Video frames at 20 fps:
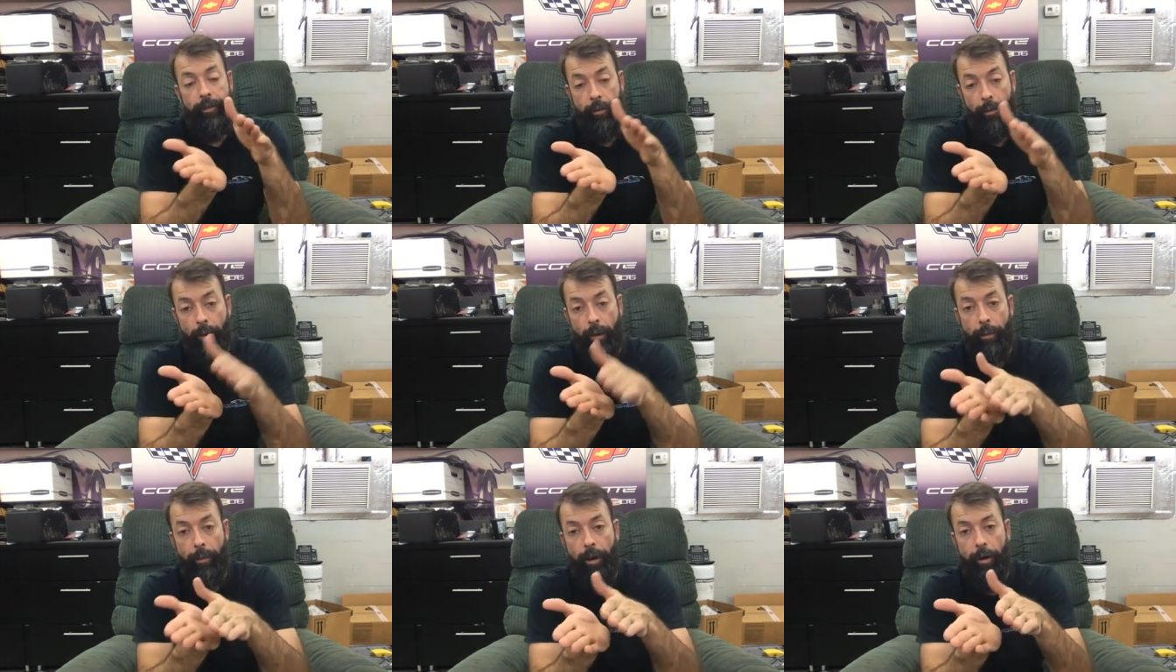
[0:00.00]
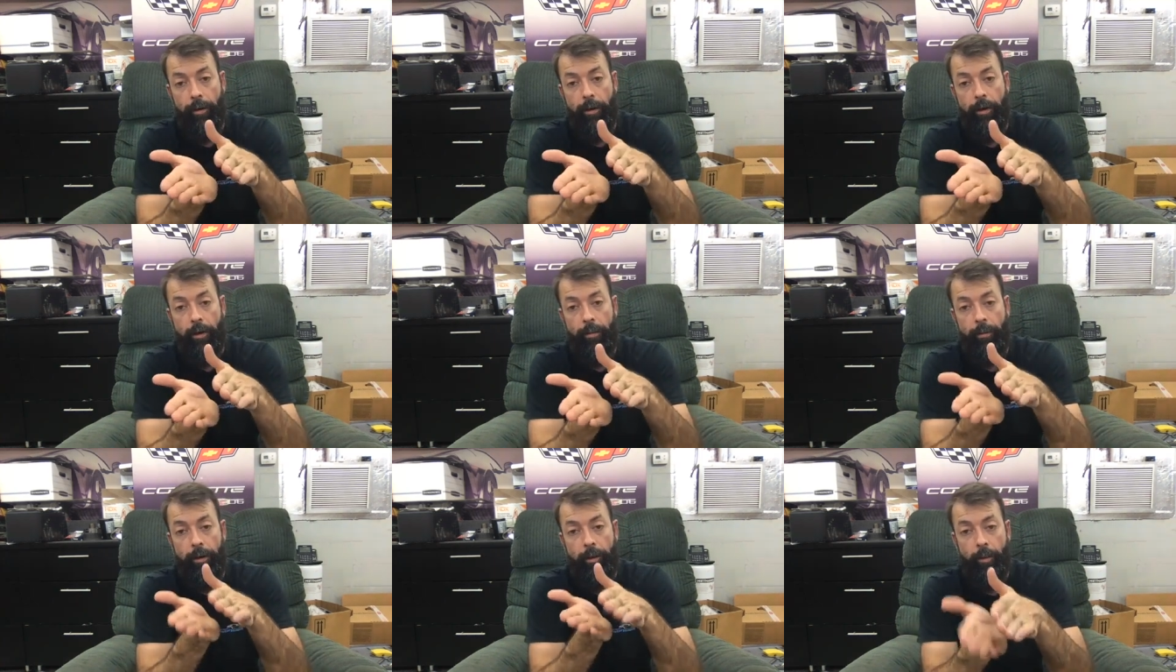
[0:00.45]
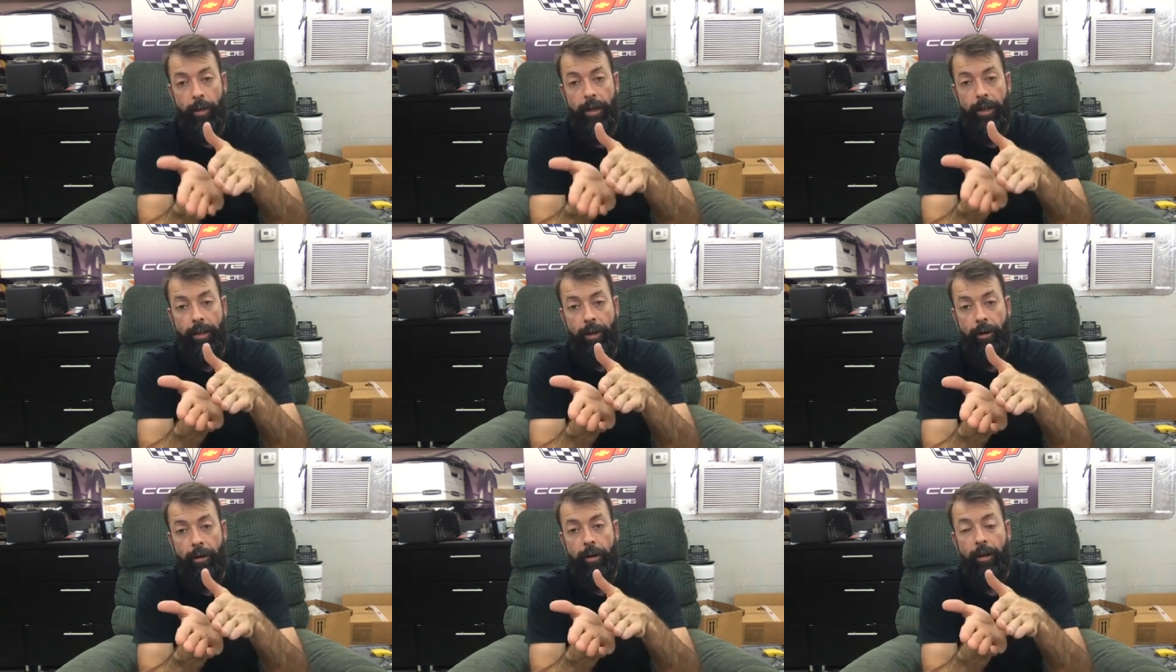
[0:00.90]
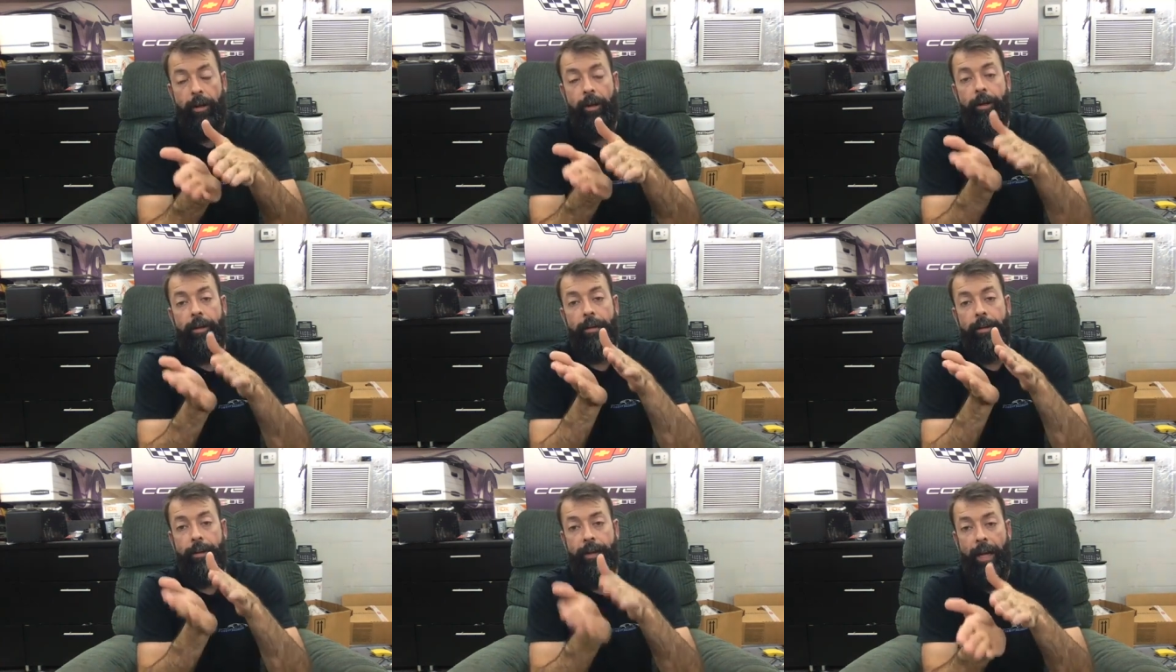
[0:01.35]
You put a barrier in between
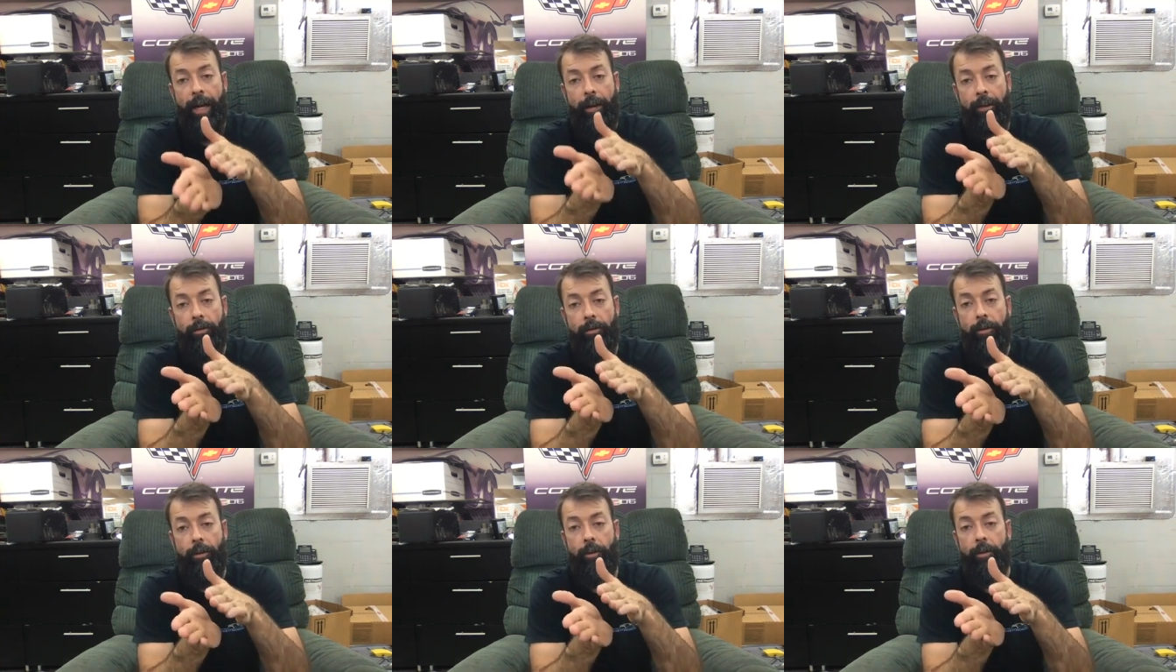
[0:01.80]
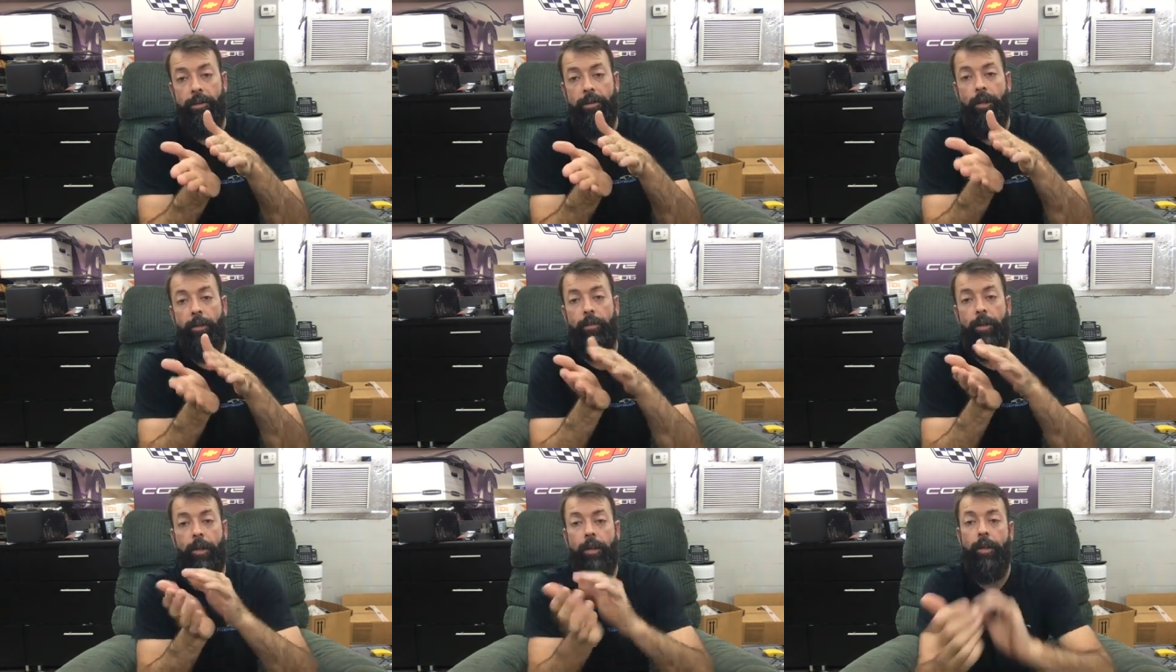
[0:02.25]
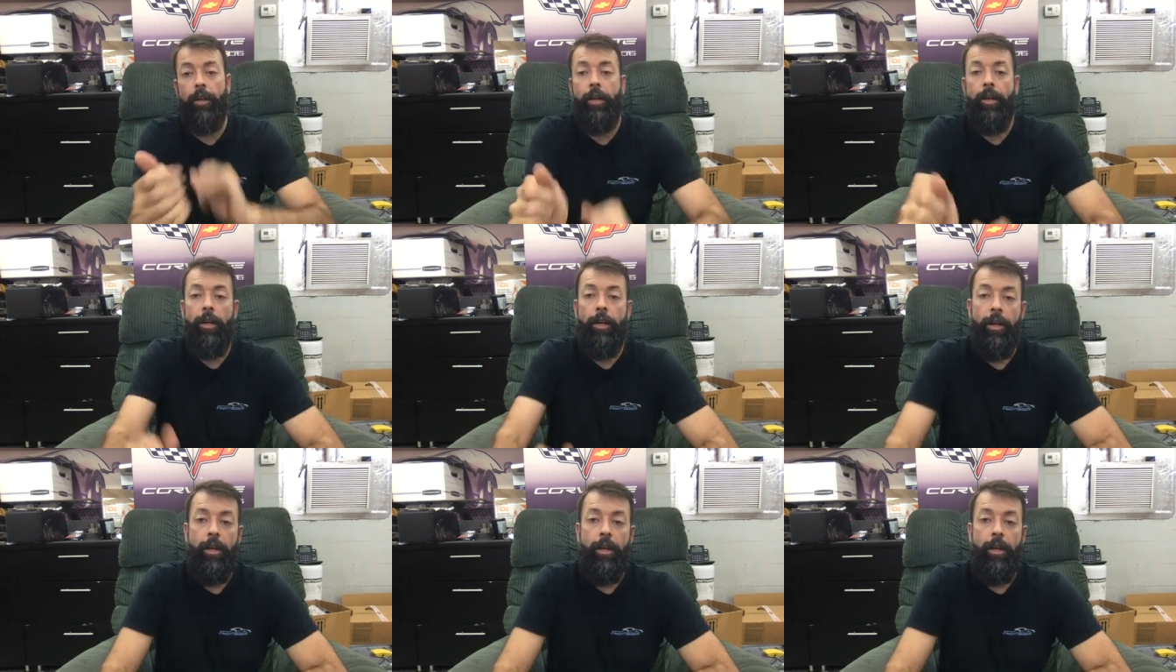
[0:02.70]
there, now you're doing something.